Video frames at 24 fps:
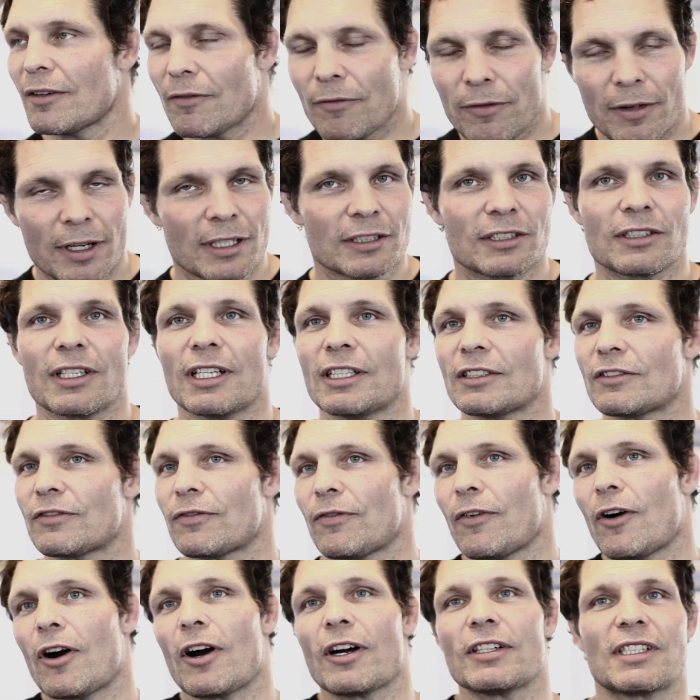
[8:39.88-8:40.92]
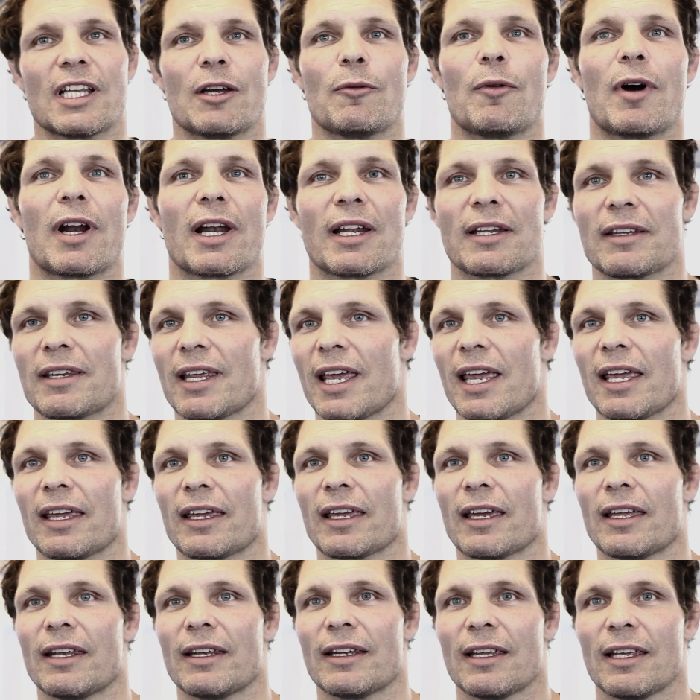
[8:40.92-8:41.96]
as far as they want to take
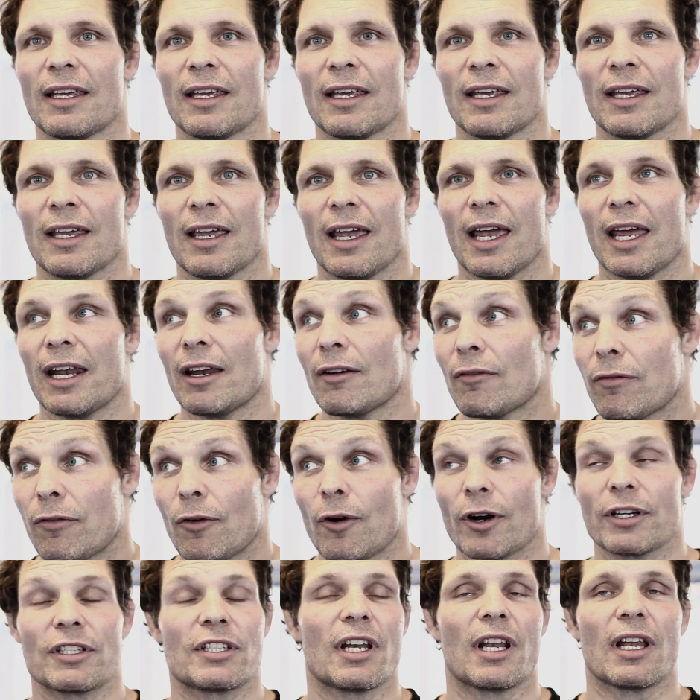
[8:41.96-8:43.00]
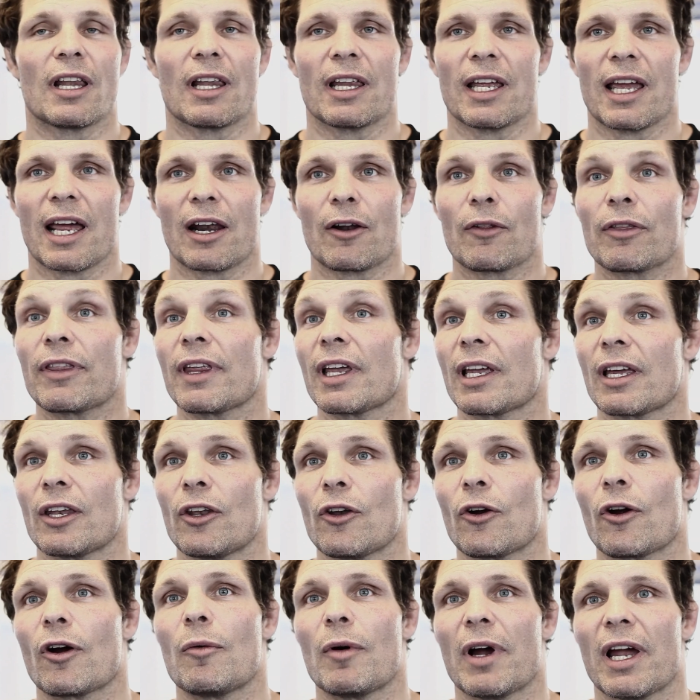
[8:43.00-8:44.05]
it, and unfortunately, I don't think in
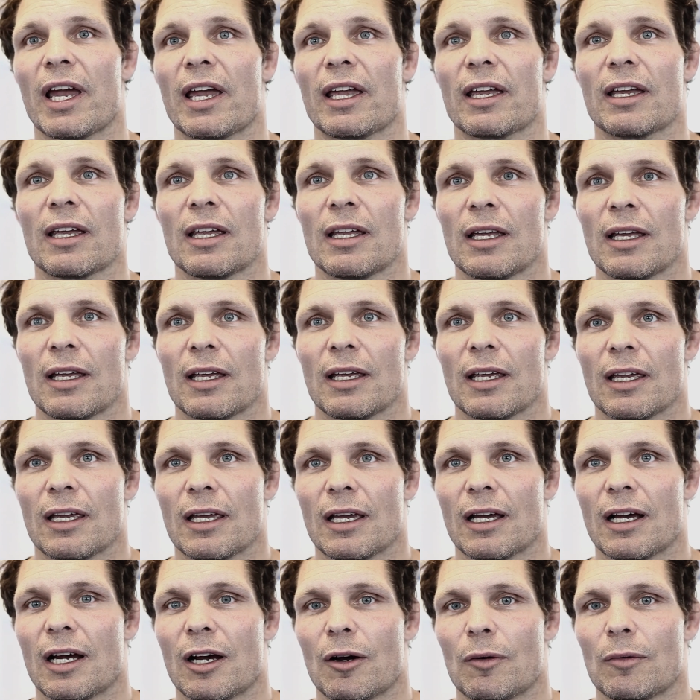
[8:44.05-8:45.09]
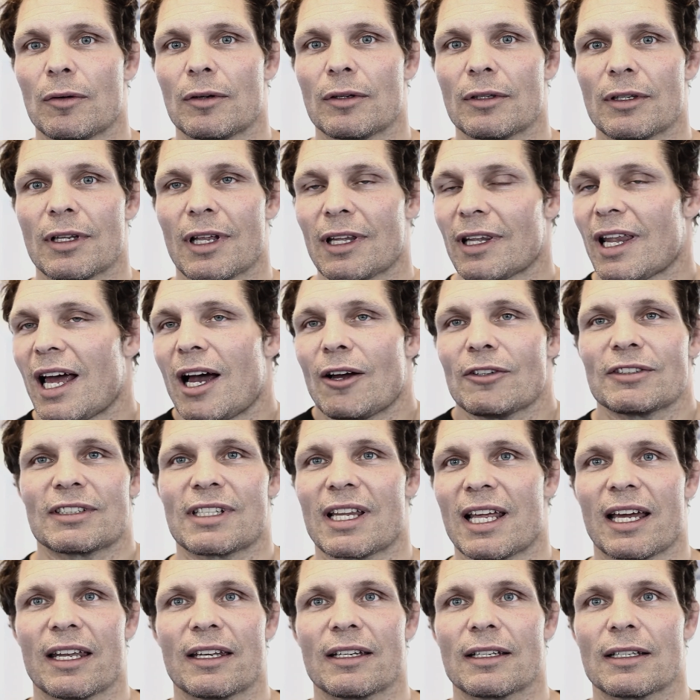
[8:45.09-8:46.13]
Norway allows
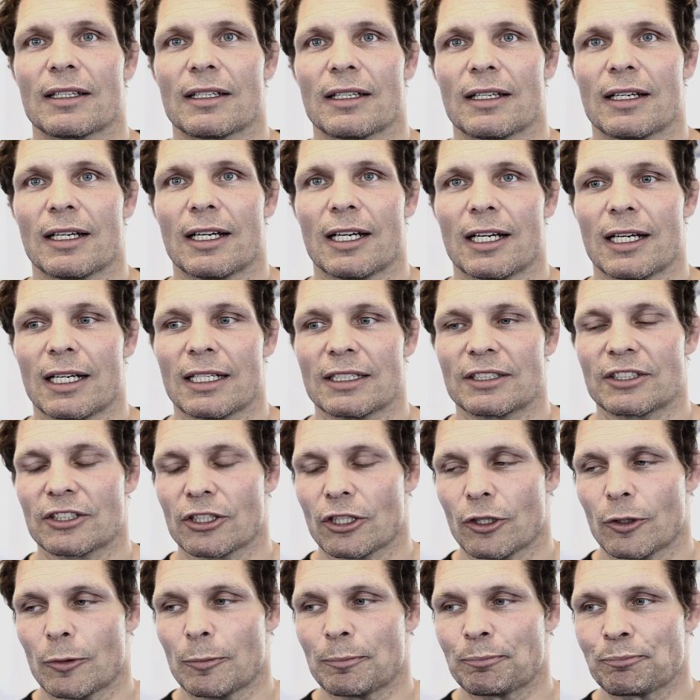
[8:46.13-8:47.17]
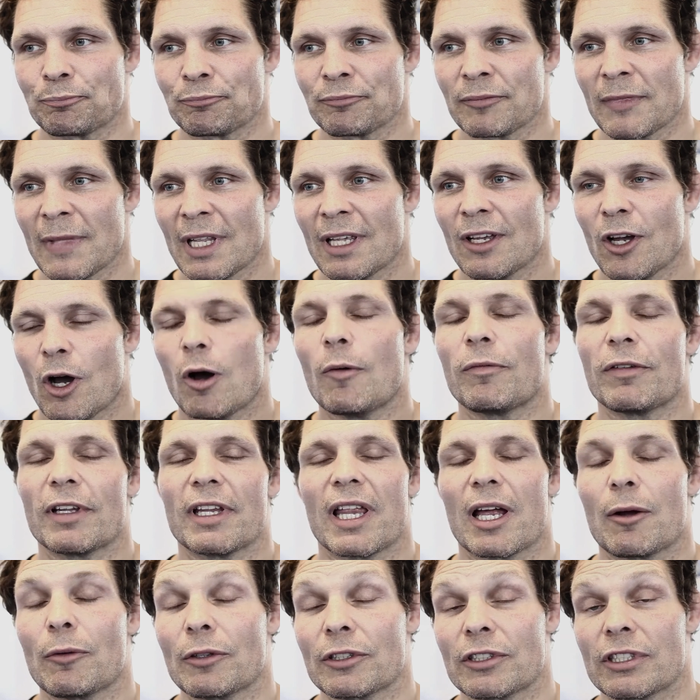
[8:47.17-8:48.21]
that. So hopefully
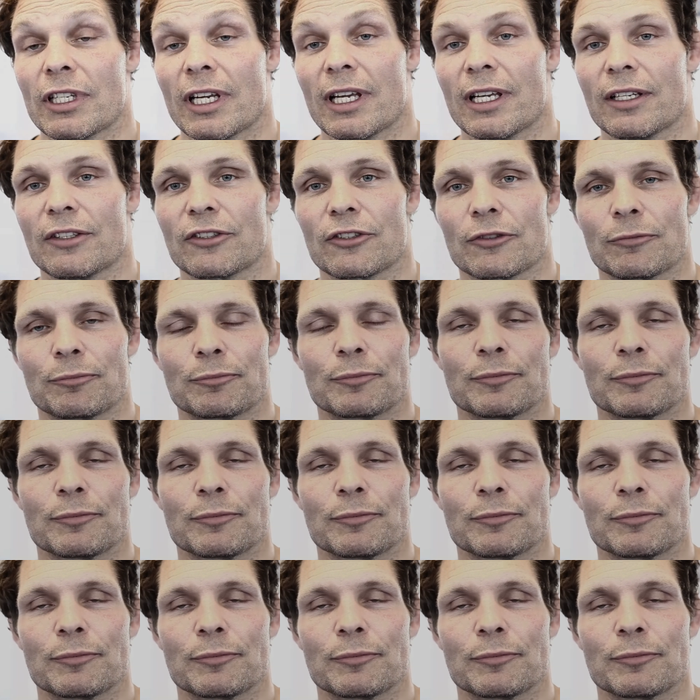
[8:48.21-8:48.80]
that will change.